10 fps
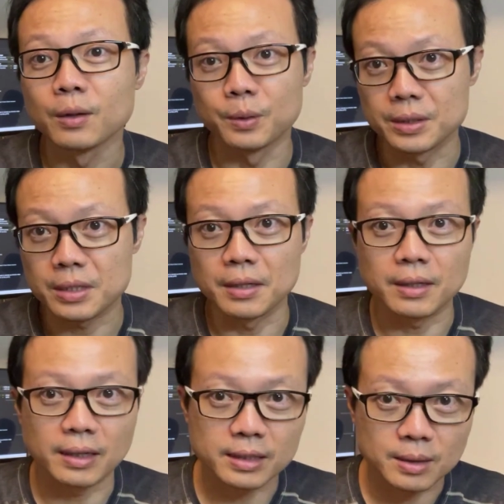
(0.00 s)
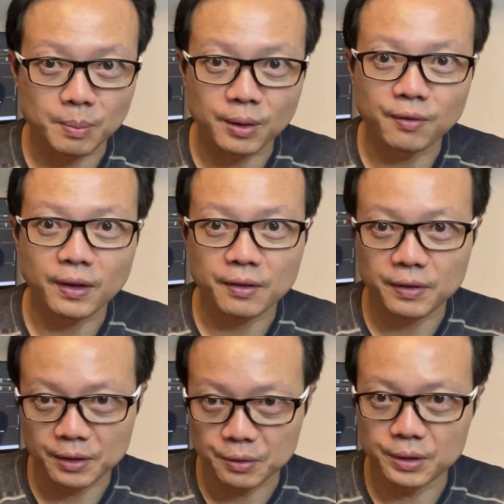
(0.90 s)
riskier than S&P
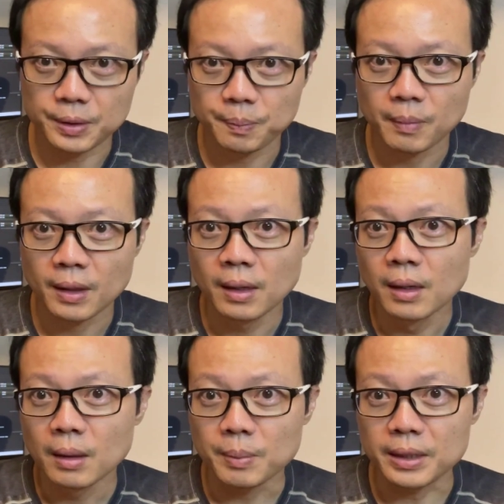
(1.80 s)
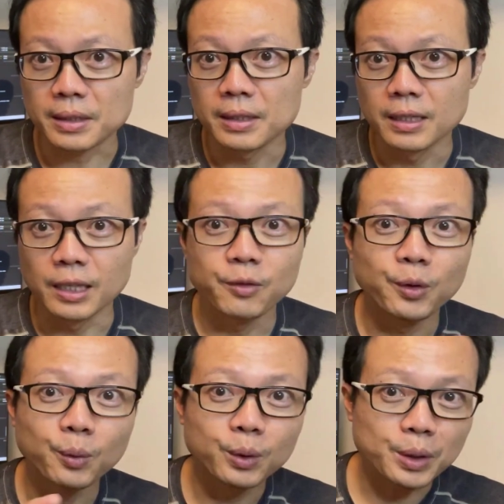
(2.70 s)
500. But if
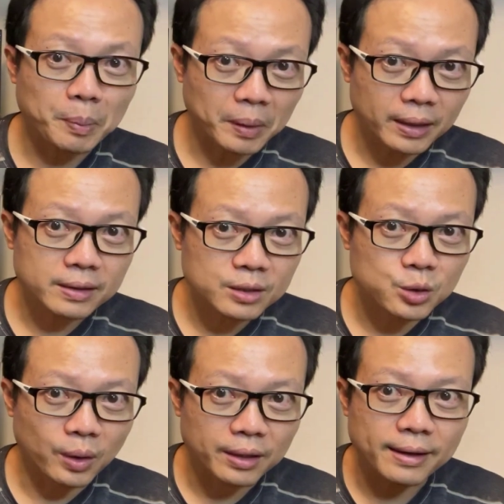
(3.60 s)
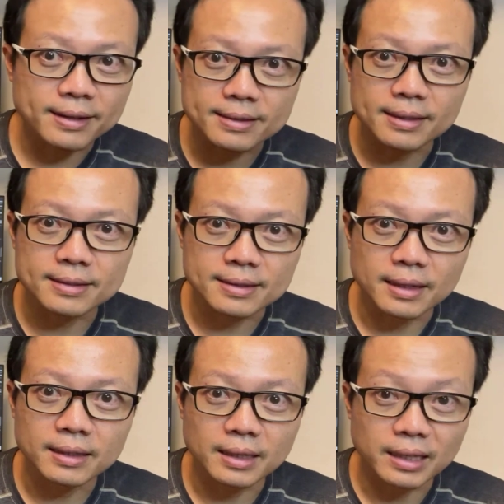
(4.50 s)
you would apply this to other assets,
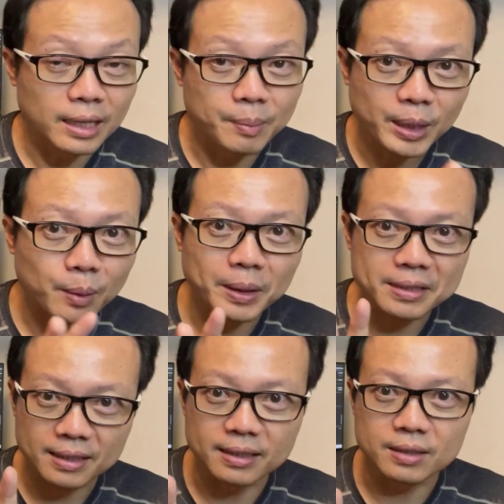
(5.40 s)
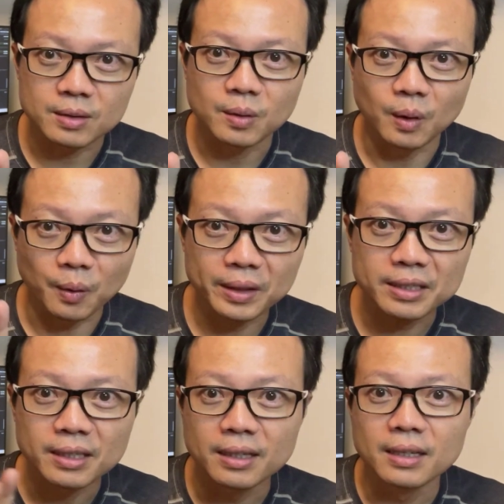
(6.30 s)
then it may not make sense. All right.
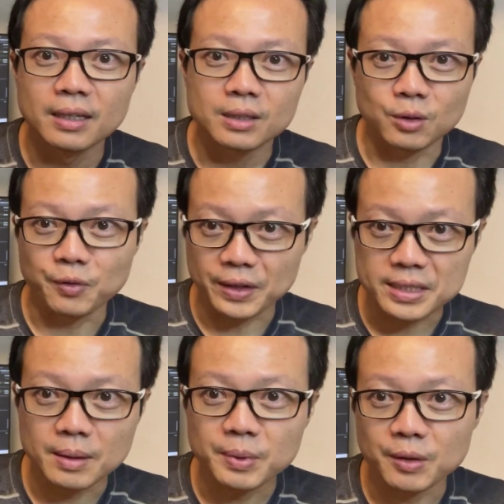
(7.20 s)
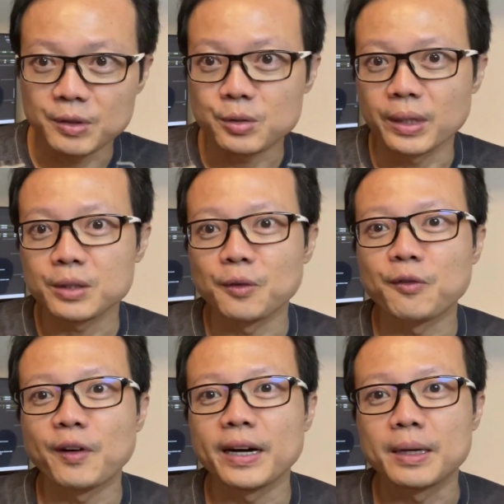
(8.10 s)
So for example, if you try to
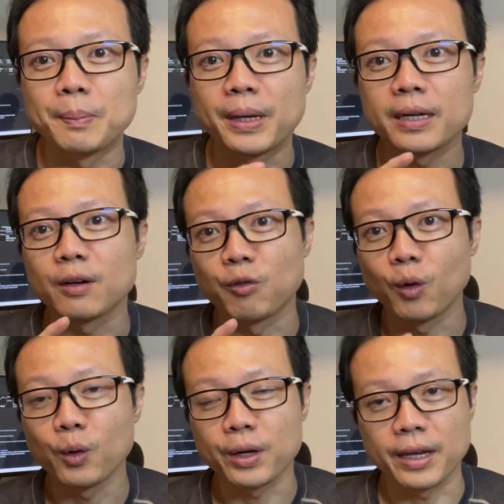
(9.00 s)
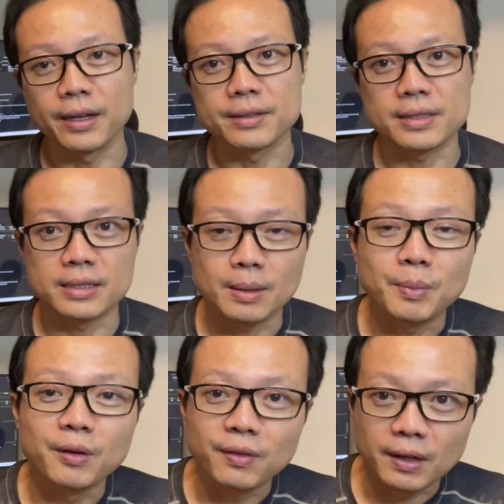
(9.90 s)
find a beta of oil against
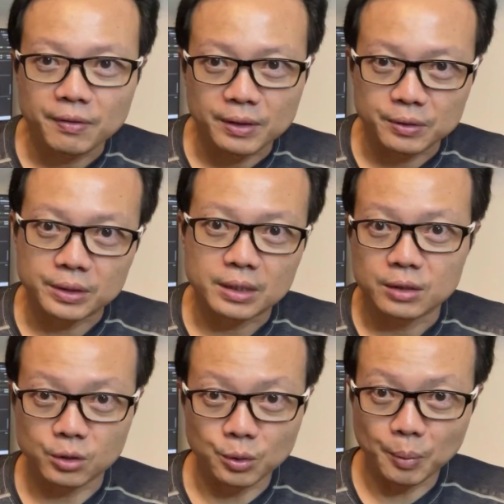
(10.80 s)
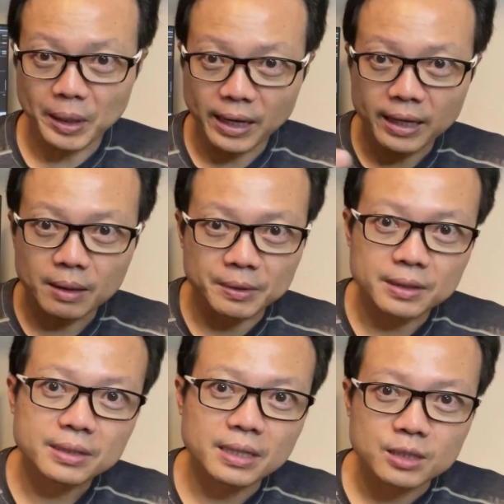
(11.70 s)
S&P 500, so you may end up in
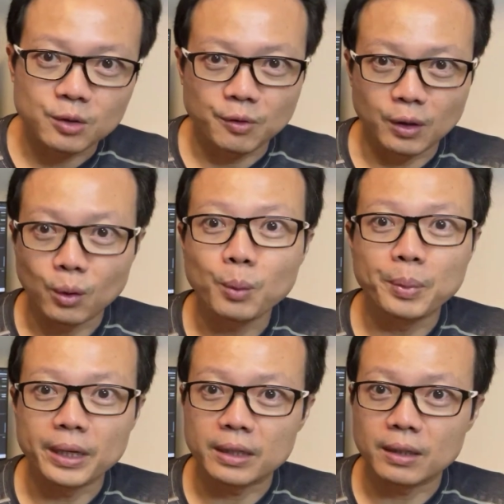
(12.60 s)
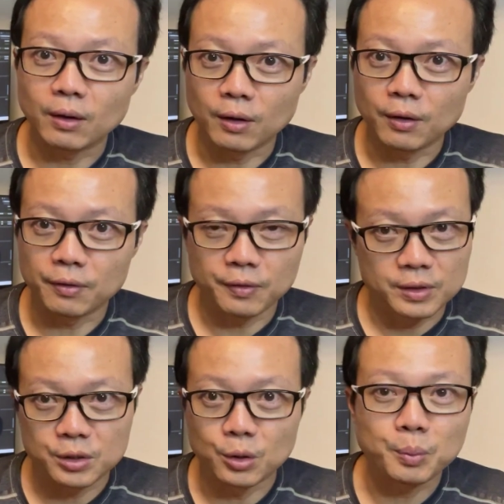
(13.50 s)
this case with a low beta of
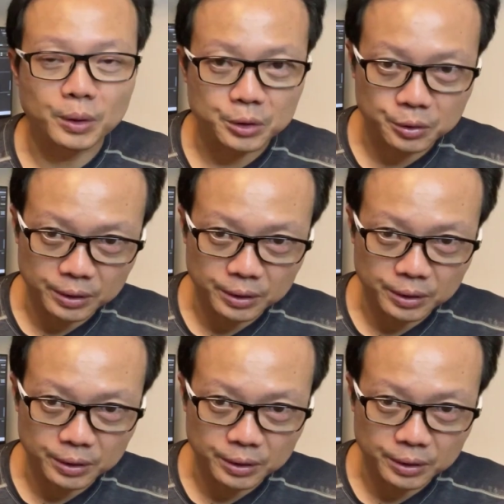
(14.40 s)
0.3.